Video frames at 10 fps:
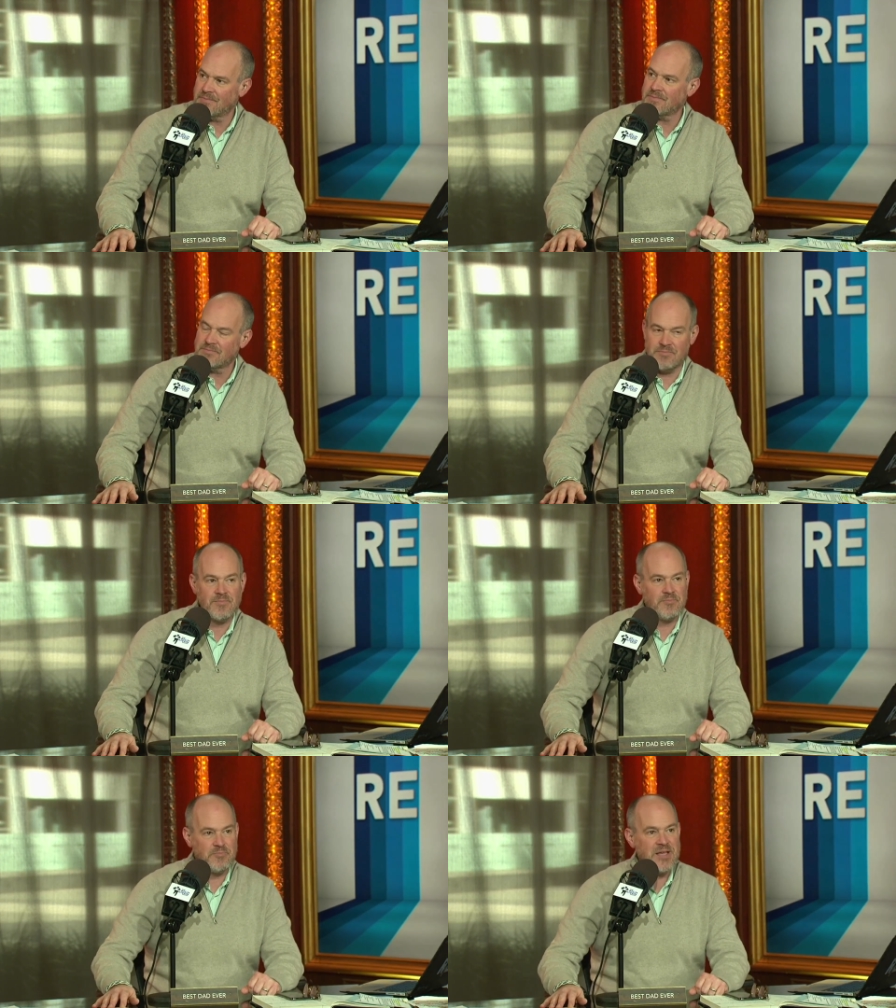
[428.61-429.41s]
That's
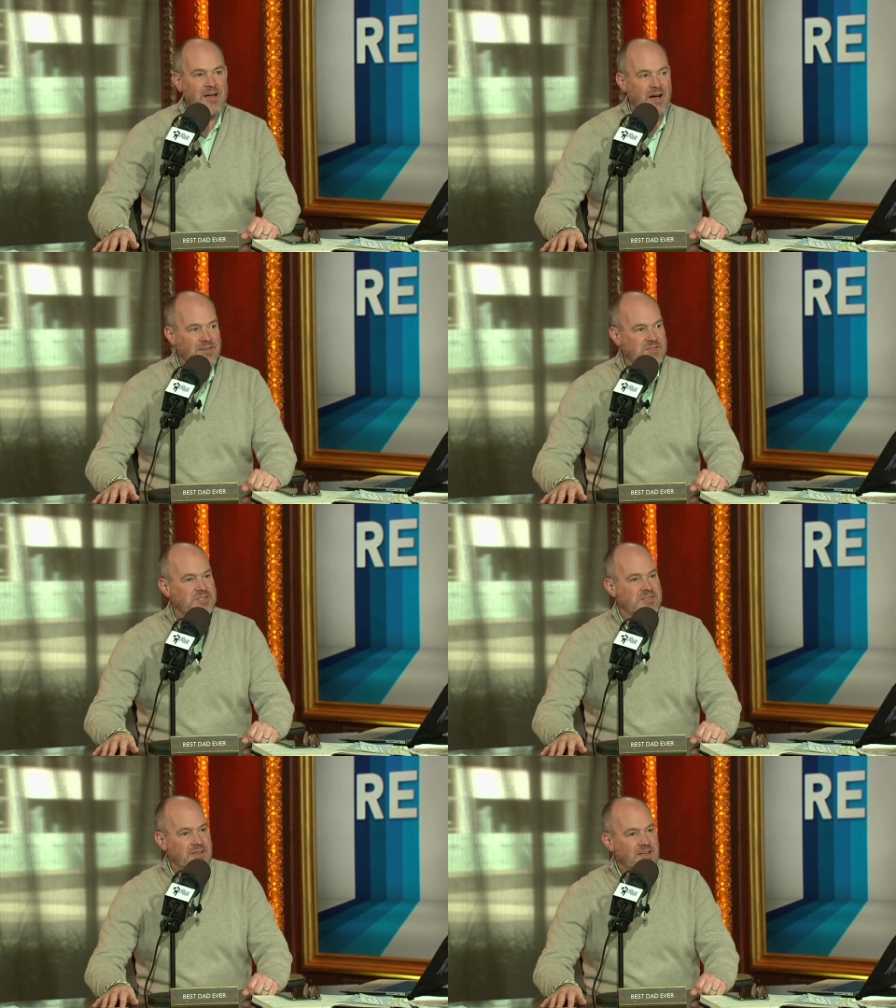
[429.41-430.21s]
nice
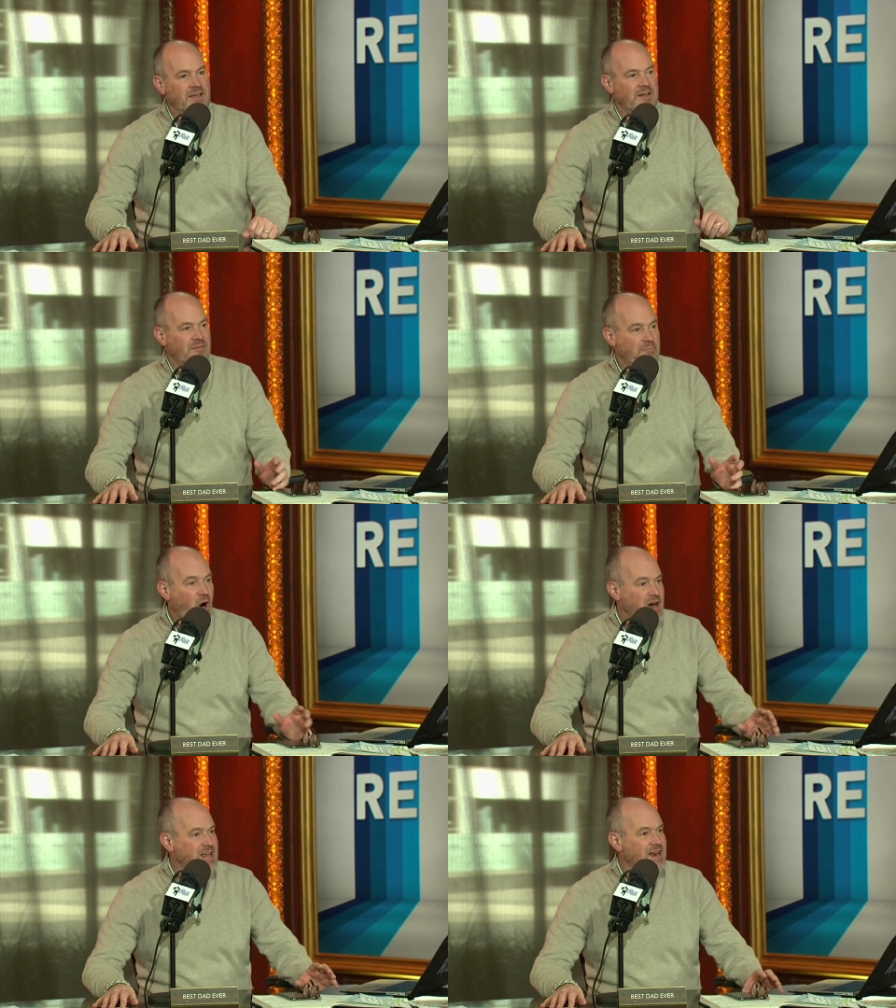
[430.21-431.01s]
because
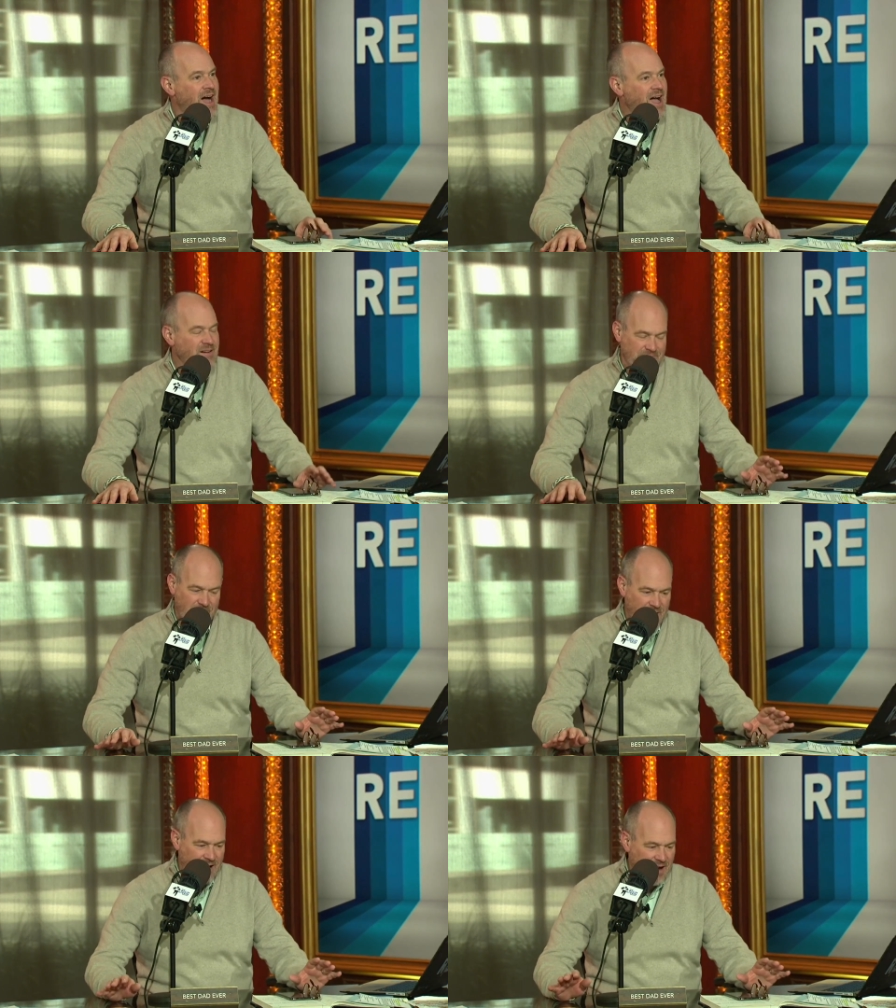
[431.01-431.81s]
Marty and I
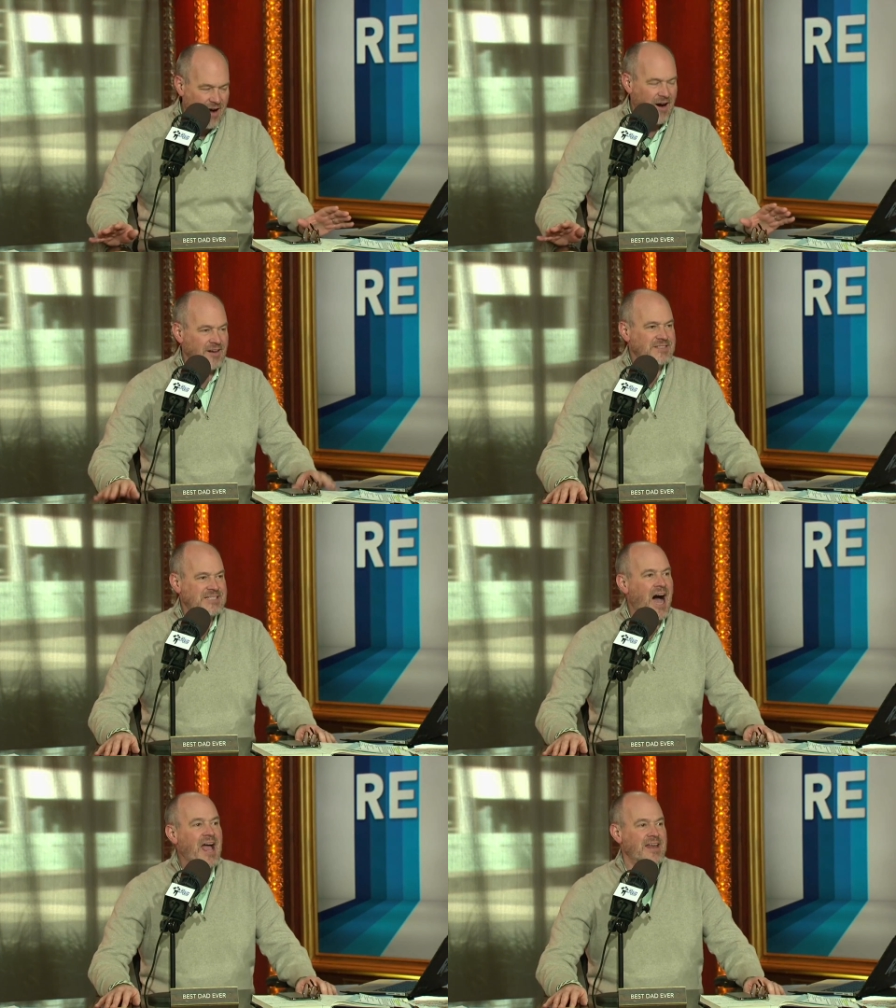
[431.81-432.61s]
are
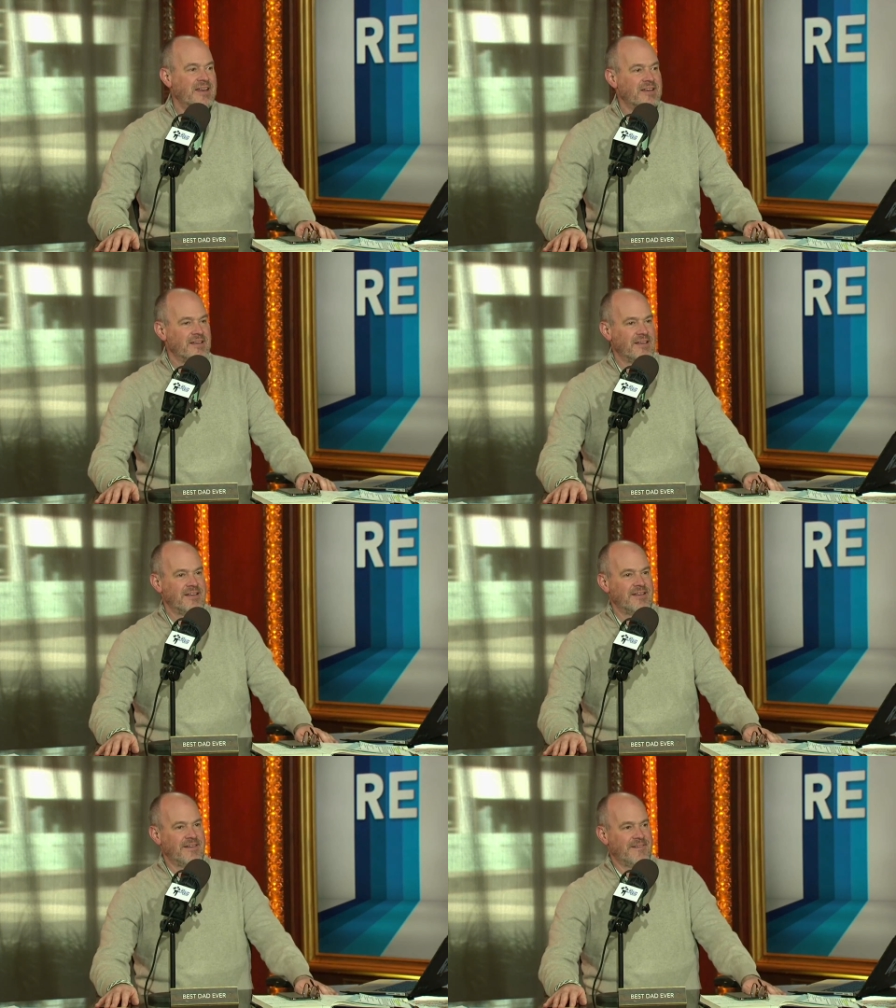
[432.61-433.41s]
tight. Bonded.